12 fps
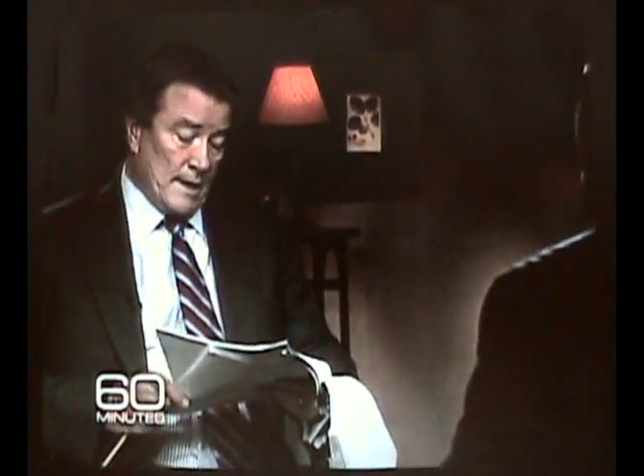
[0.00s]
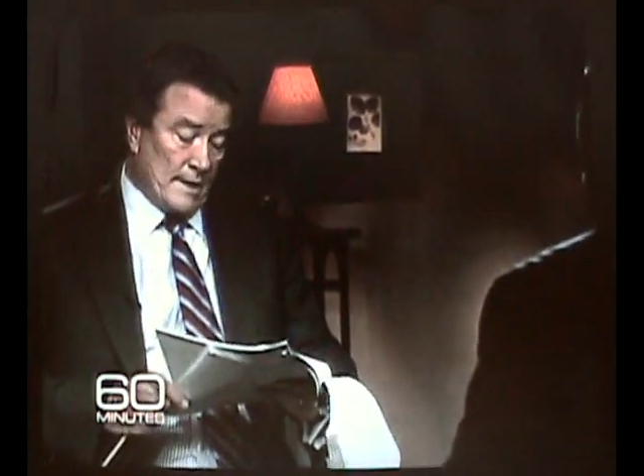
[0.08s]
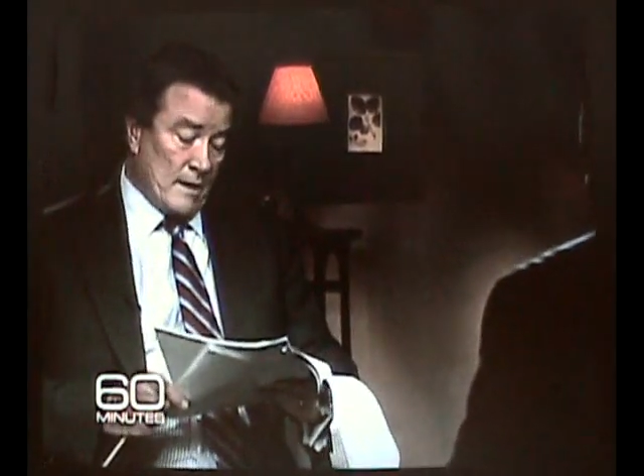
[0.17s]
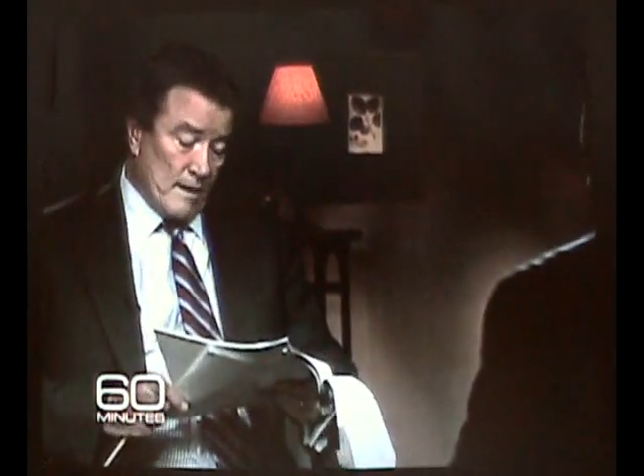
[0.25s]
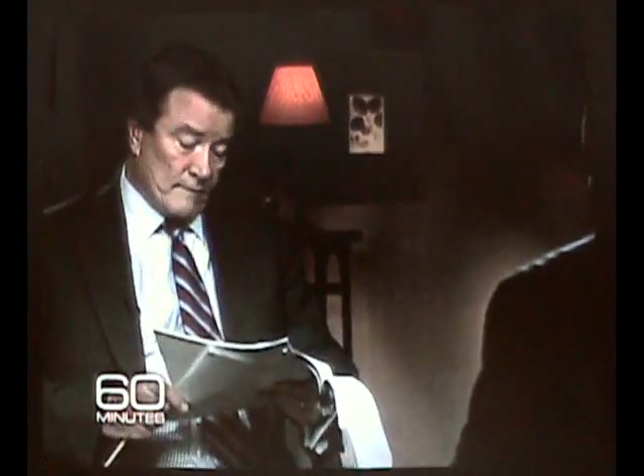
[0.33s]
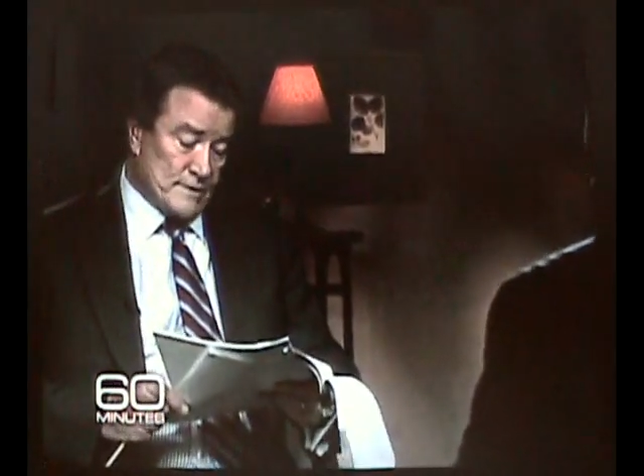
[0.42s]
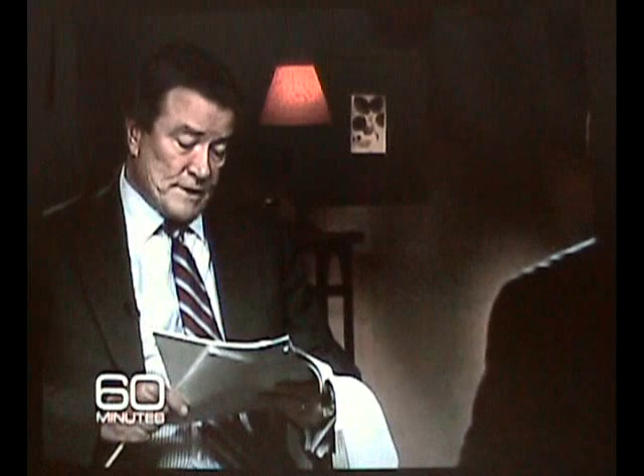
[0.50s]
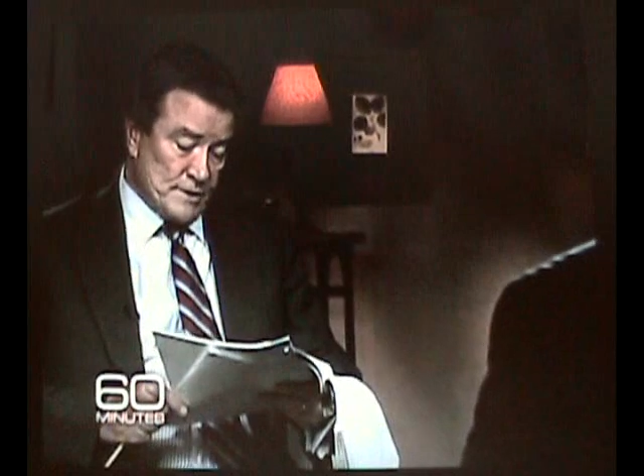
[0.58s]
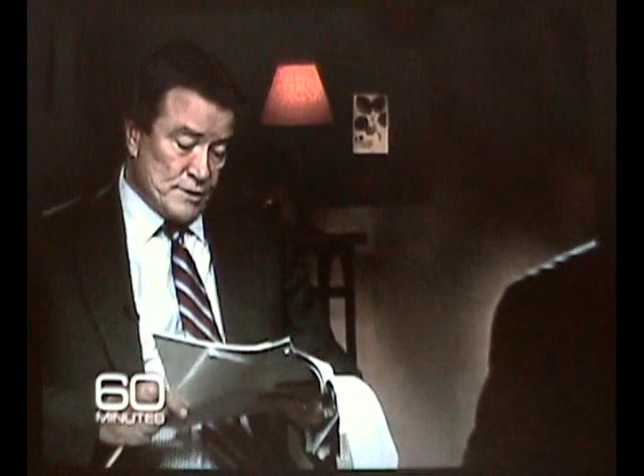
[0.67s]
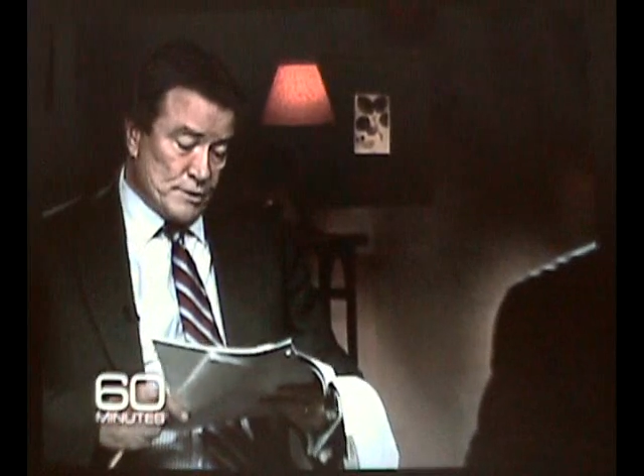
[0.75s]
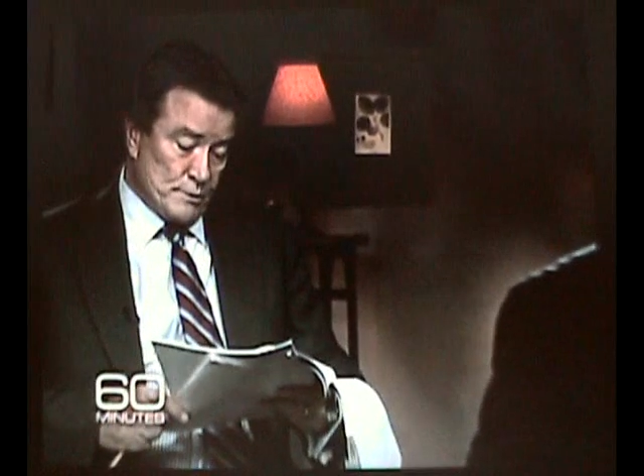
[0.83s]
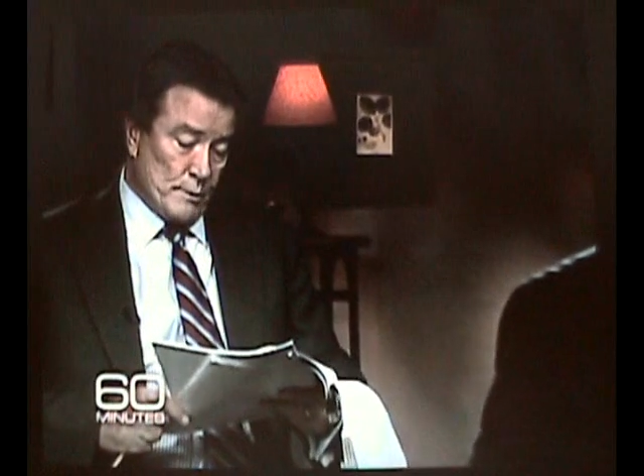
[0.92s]
in
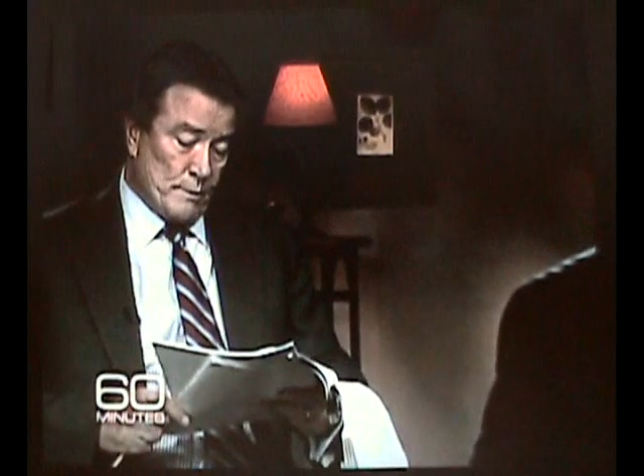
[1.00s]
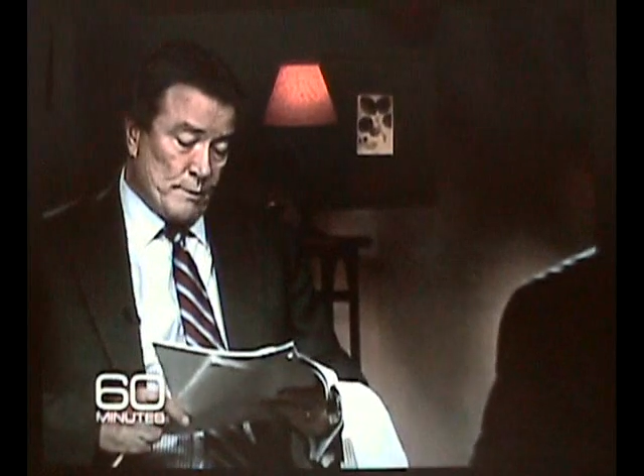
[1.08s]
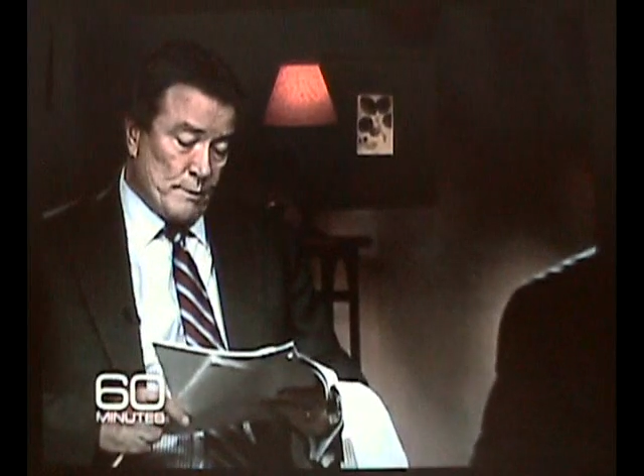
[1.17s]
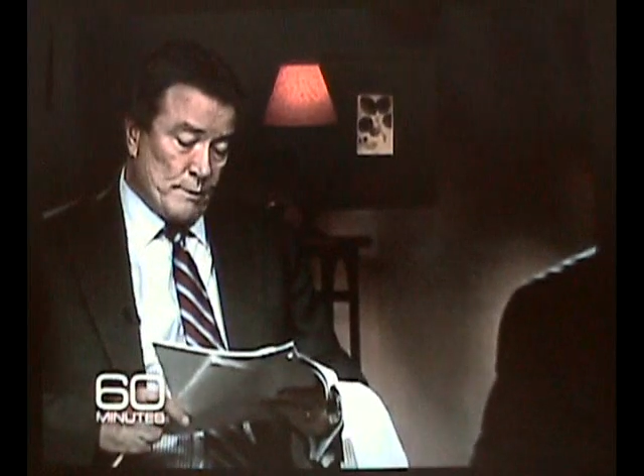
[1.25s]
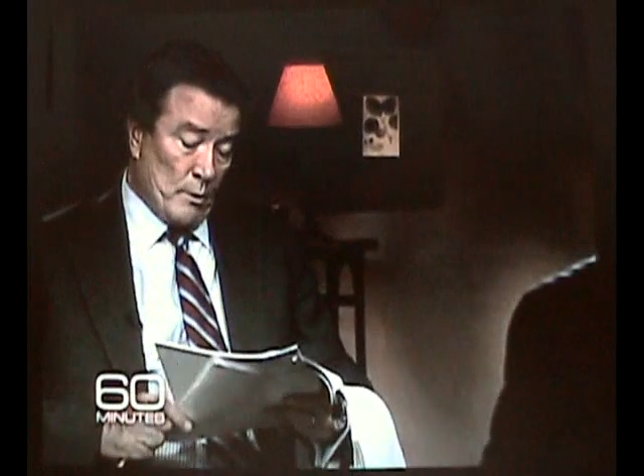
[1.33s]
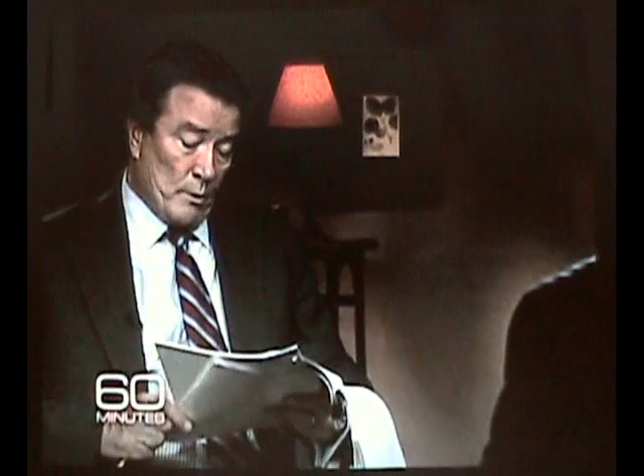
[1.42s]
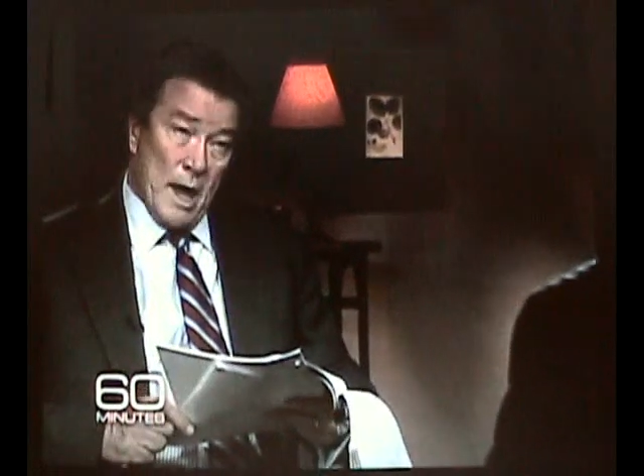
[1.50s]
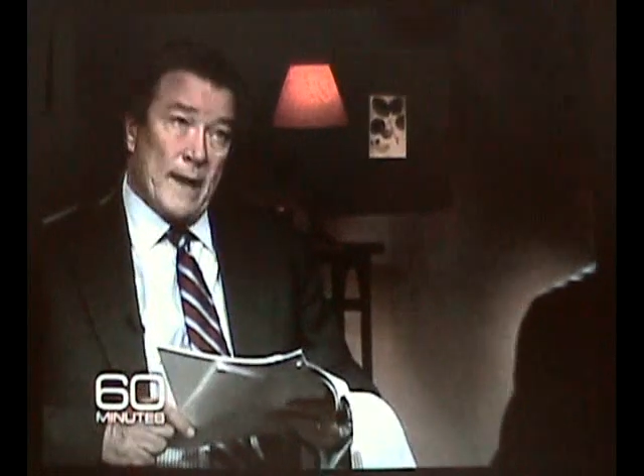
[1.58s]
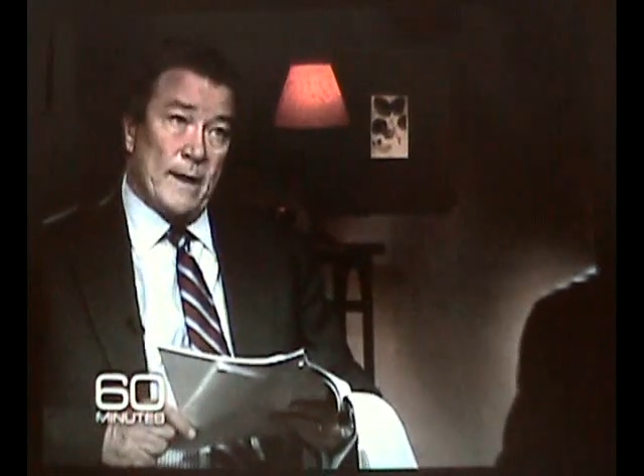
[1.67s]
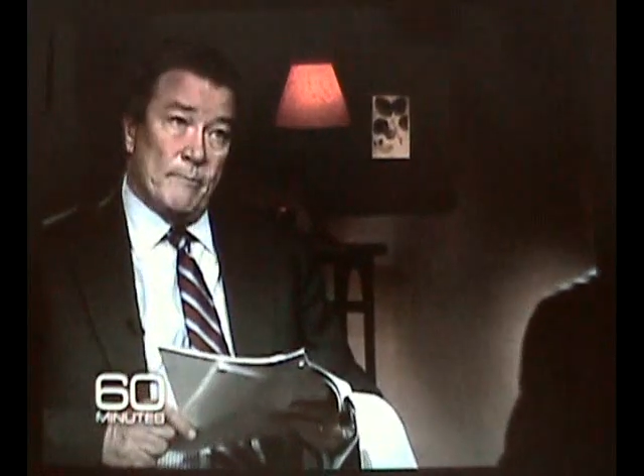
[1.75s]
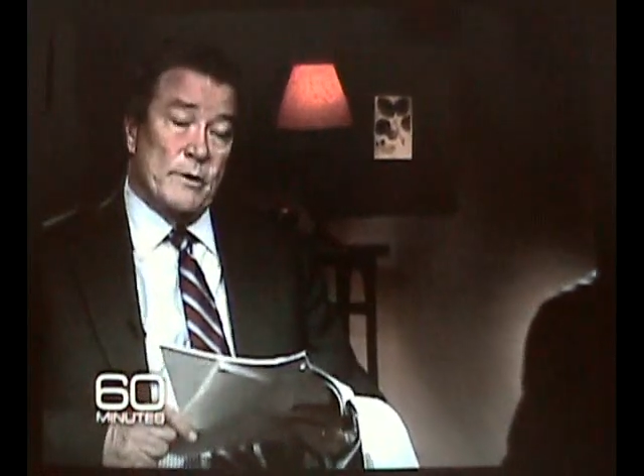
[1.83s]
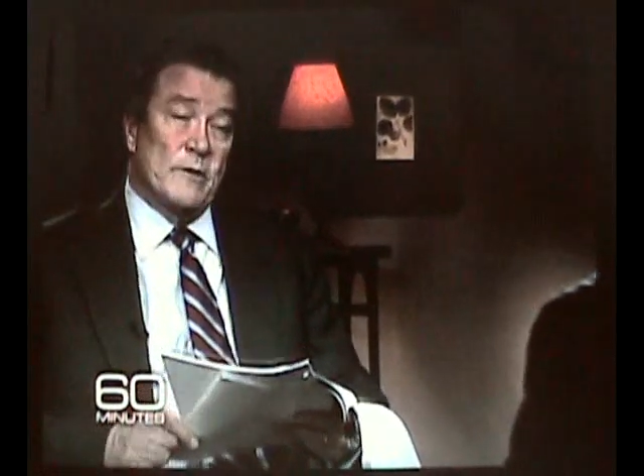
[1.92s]
conversations with people
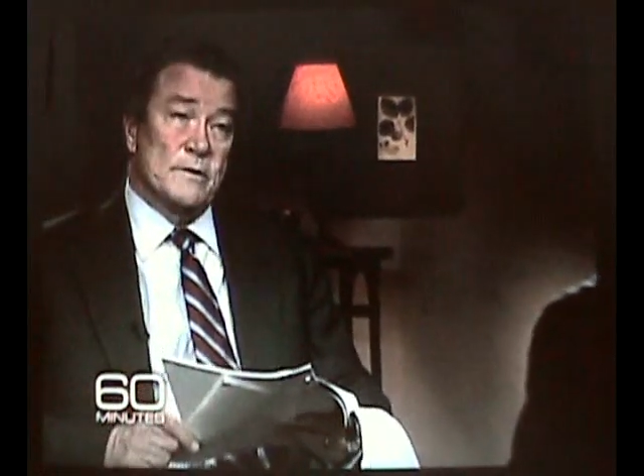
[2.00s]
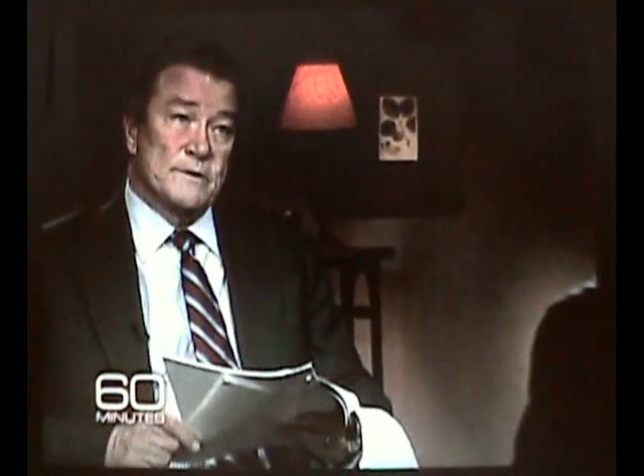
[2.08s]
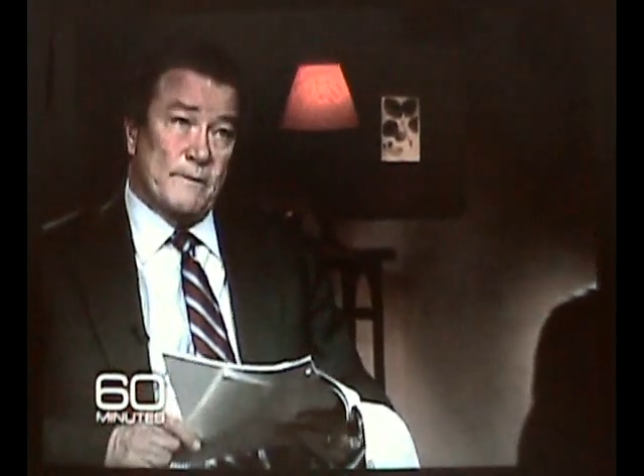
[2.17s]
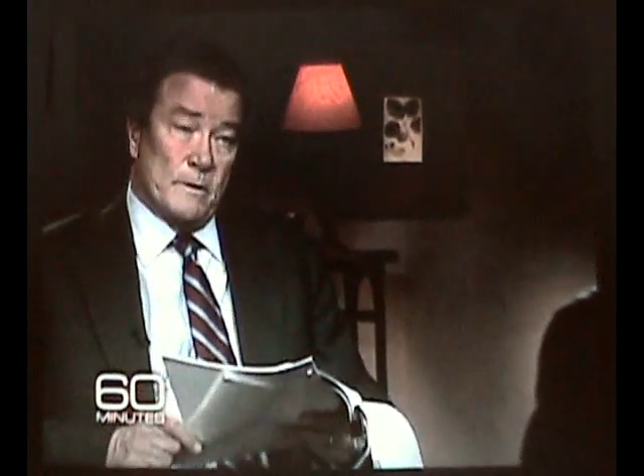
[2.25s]
high up in those